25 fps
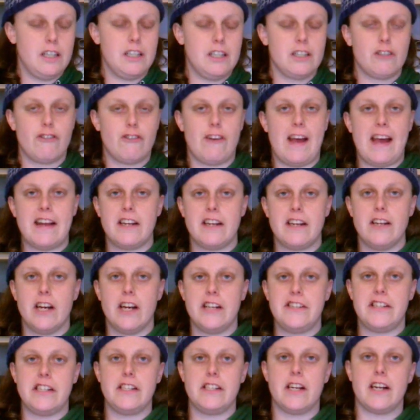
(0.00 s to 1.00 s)
created in
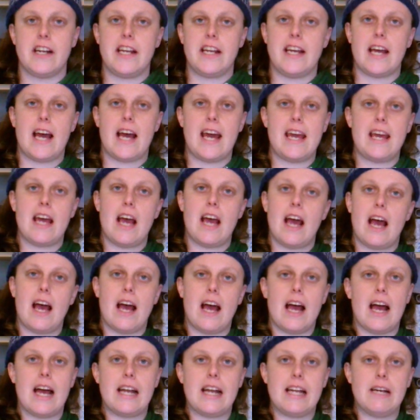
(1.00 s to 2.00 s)
1998,
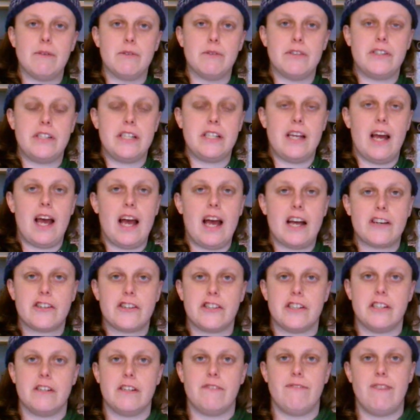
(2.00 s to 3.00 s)
and it was the
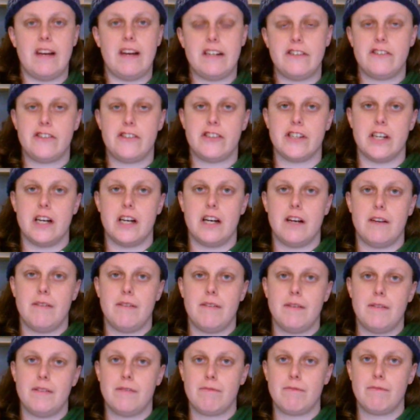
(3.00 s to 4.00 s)
action-adventure
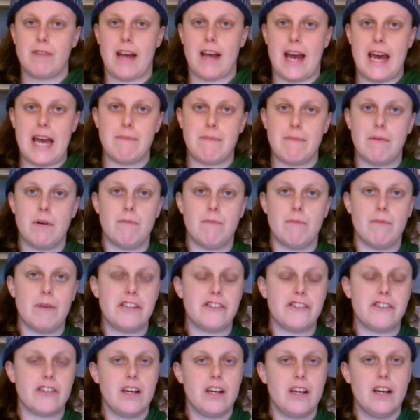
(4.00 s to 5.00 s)
game in
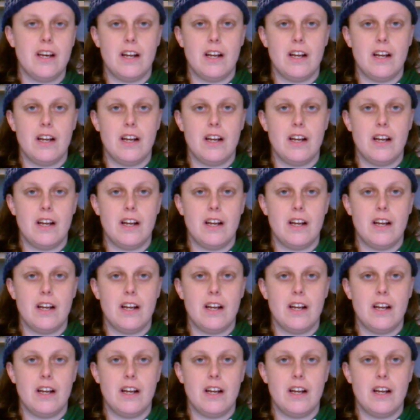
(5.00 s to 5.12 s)
which